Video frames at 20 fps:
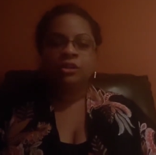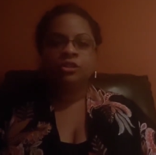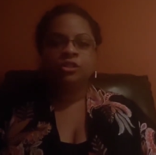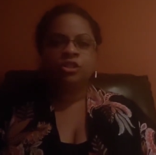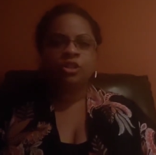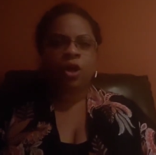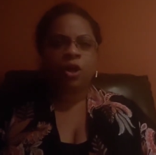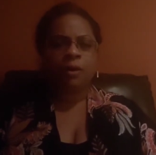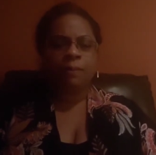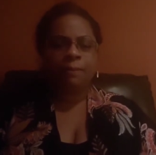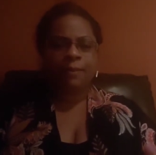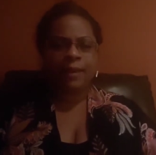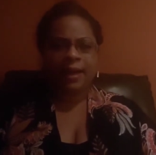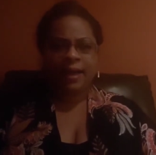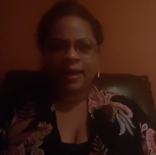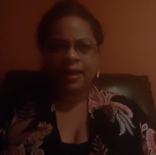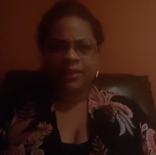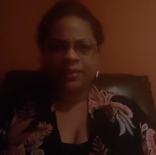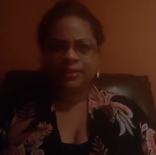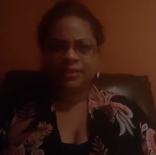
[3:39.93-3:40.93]
Salt
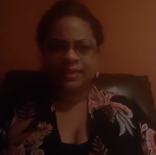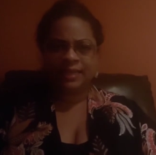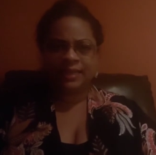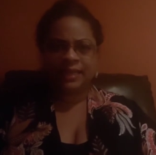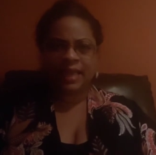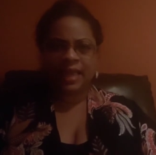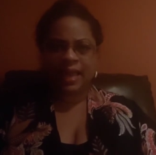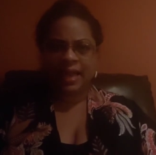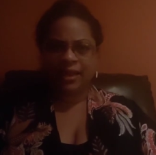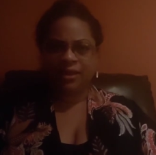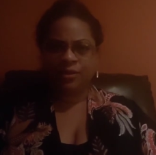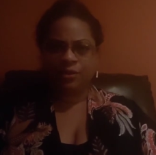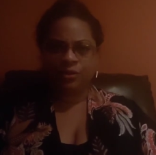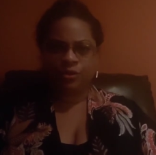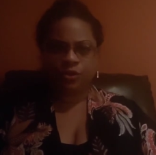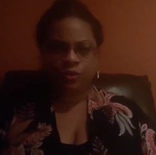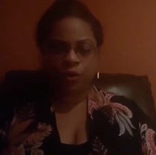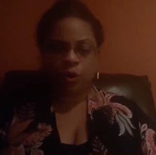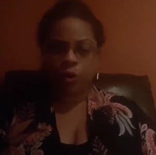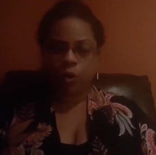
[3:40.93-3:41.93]
baths and
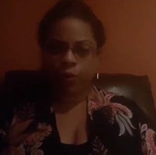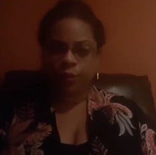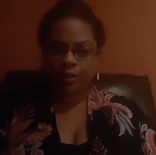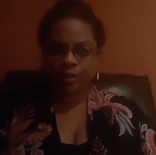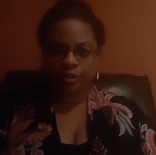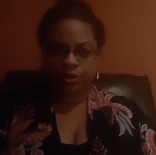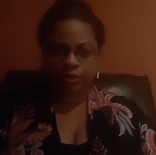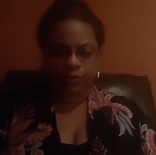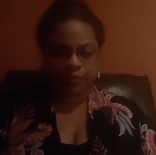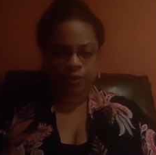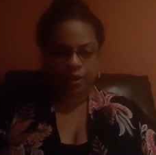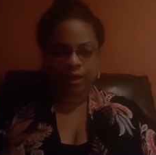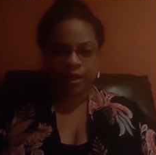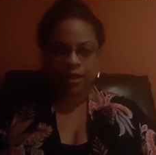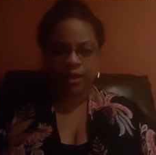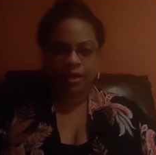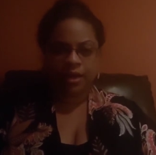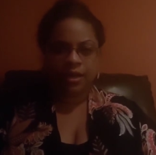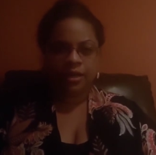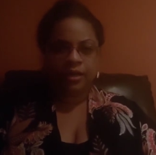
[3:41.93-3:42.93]
candles are always
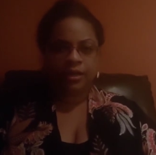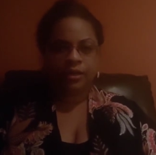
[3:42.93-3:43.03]
great.